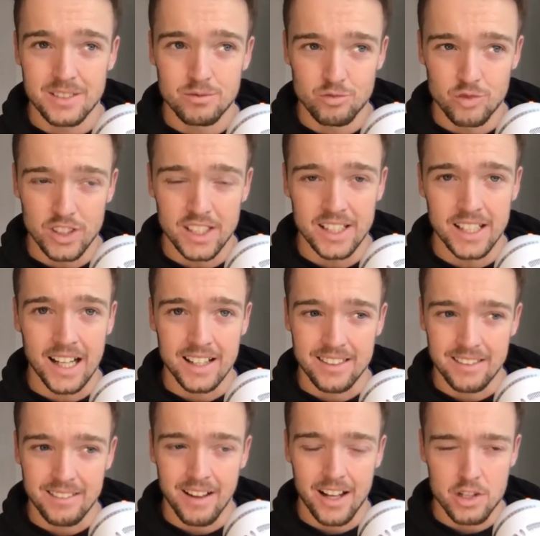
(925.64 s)
really, I
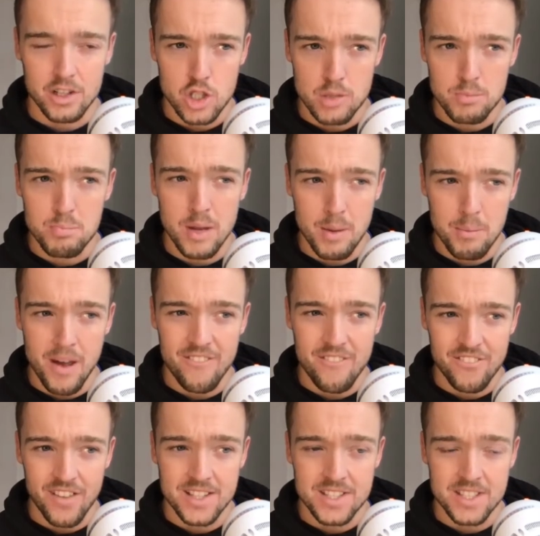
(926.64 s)
should be a bit
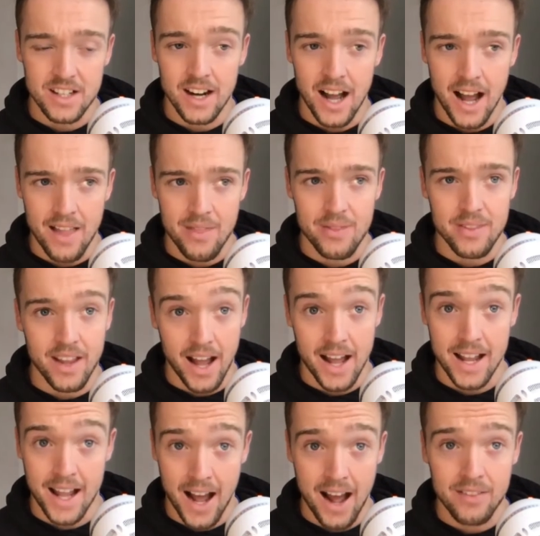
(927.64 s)
fitter. And I
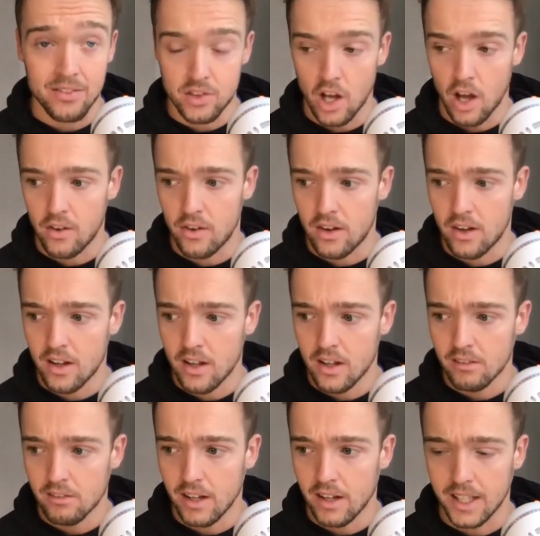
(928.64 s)
had done,
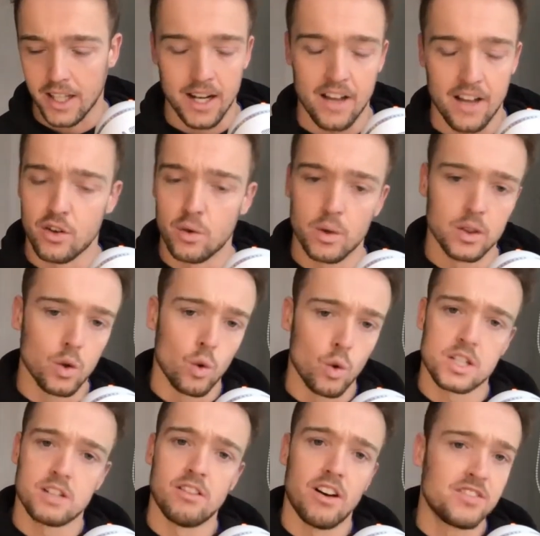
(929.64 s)
like, and everyone knows
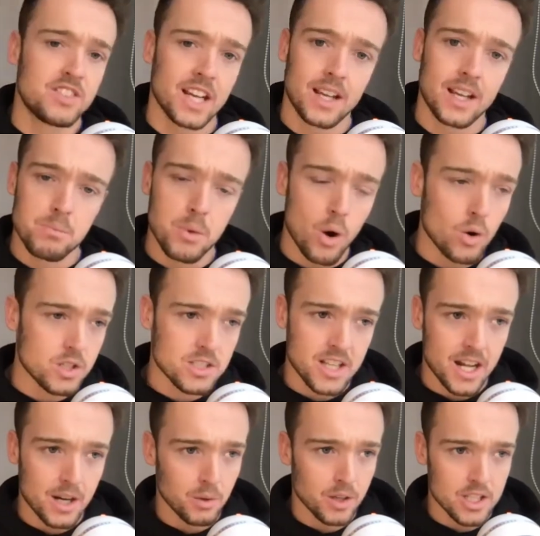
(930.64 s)
I love ticking boxes.
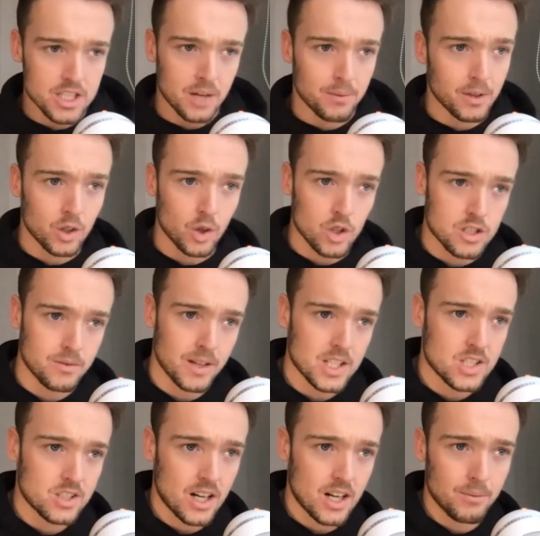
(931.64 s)
Anyone that's come across from
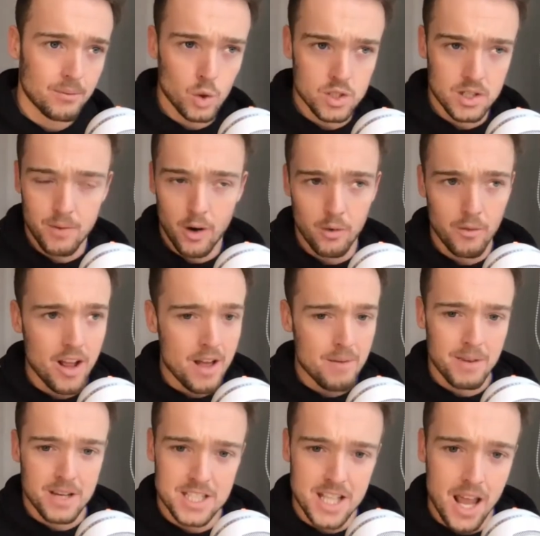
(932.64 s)
Instagram knows I'm on
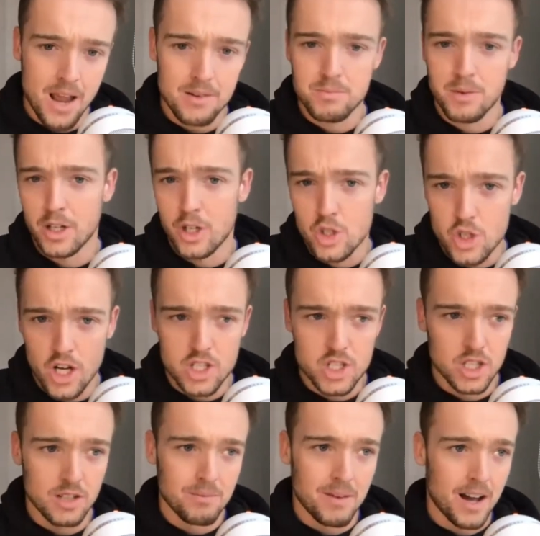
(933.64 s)
my steps, my
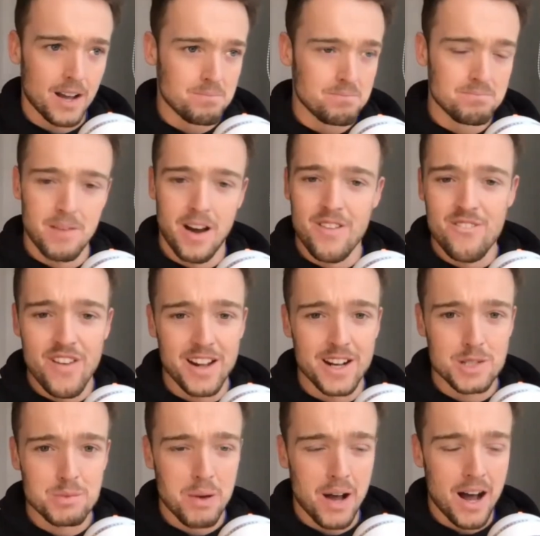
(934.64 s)
nutrition, my
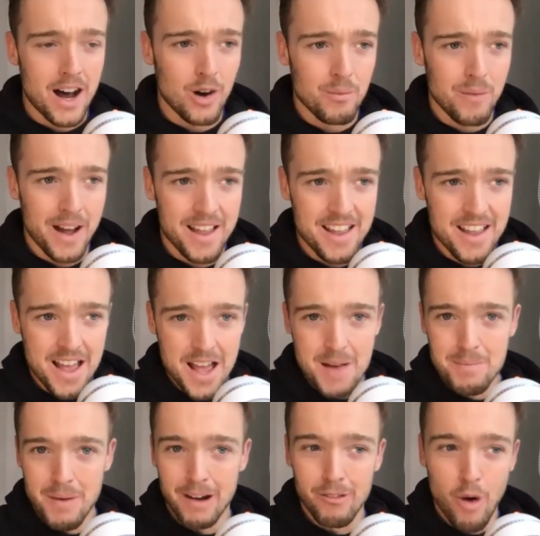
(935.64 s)
Fitness Pal, my
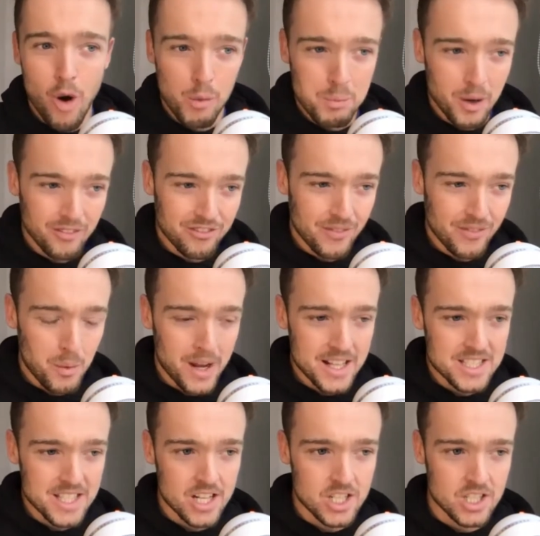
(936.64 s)
logbook for my weight
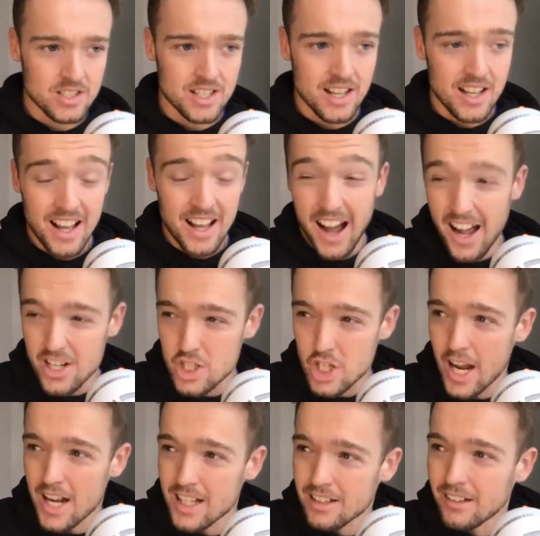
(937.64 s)
sessions. I
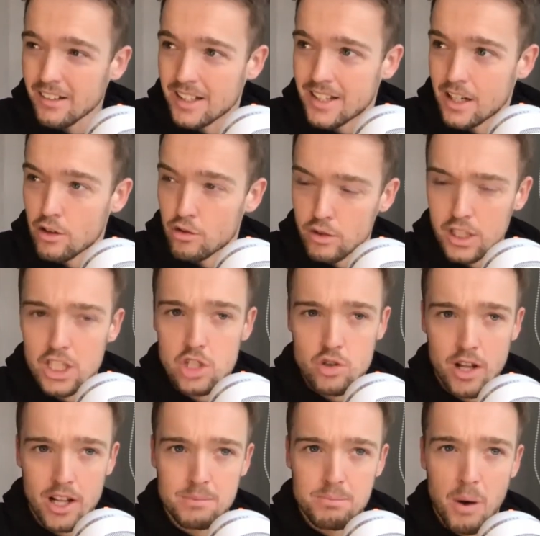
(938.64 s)
genuinely did a really
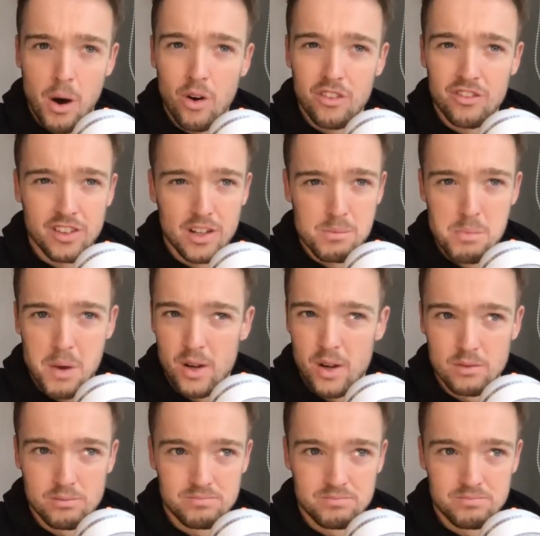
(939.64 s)
strict bulk for about